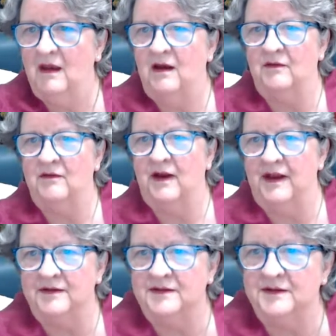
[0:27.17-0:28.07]
All
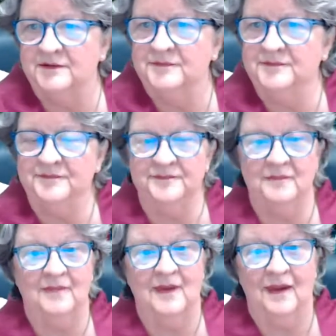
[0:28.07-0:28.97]
right.
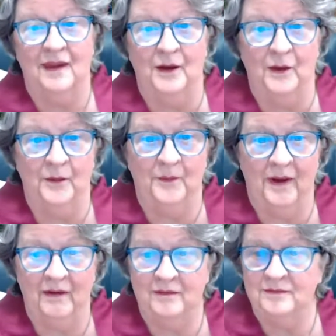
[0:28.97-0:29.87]

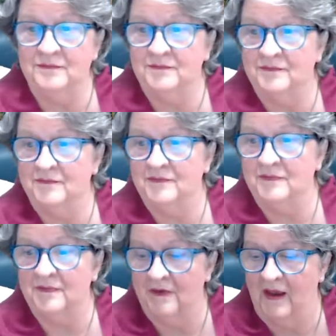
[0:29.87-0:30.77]
Well,
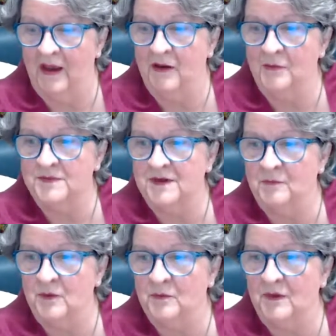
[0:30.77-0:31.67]
I hope
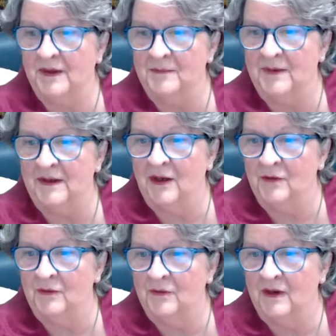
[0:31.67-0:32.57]
someone will let me
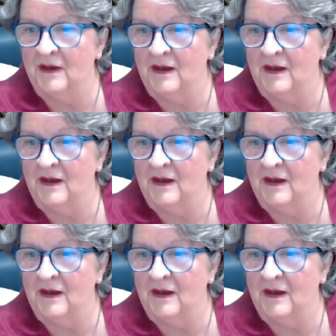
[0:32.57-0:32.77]
know.